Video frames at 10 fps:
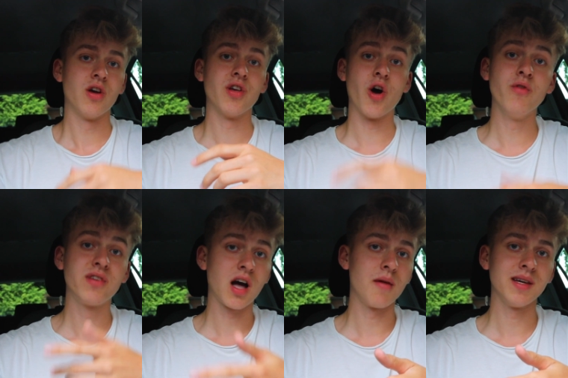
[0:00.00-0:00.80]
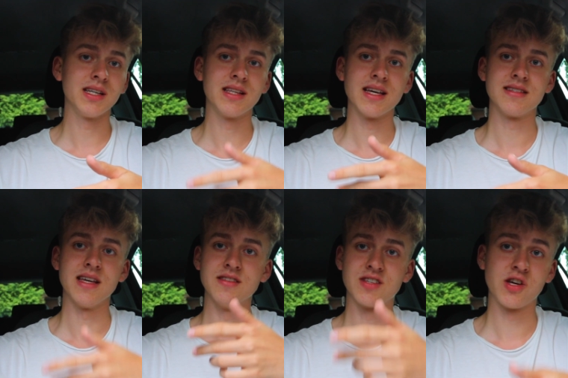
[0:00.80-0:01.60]
Overcoming this
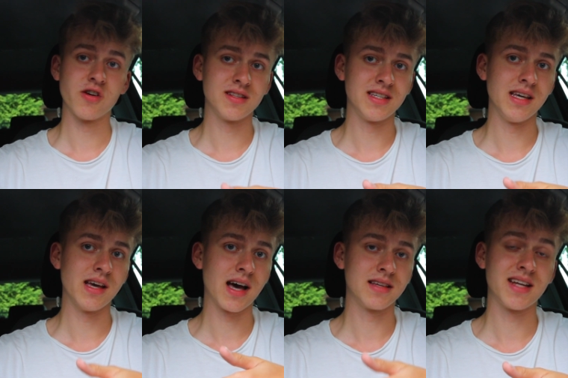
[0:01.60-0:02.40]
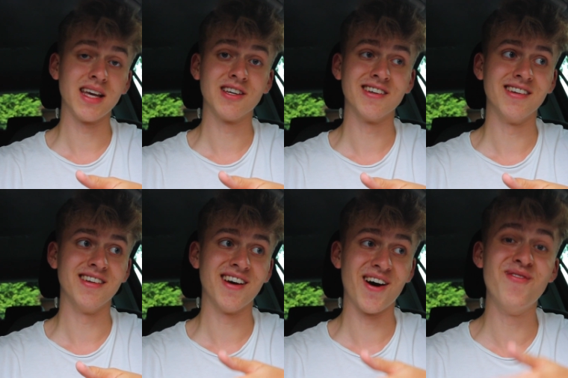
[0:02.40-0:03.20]
insecurity has taken
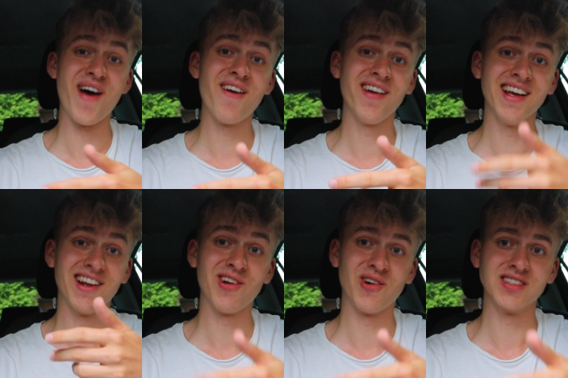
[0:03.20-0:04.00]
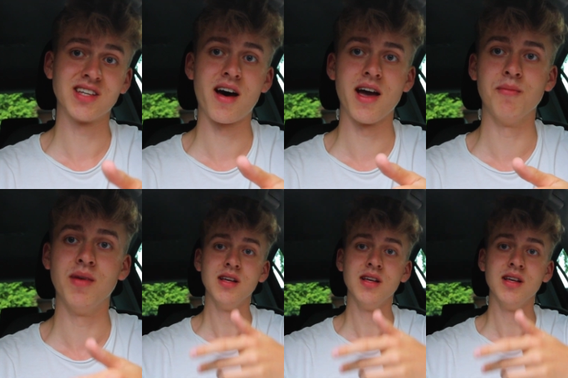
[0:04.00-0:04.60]
a very long time,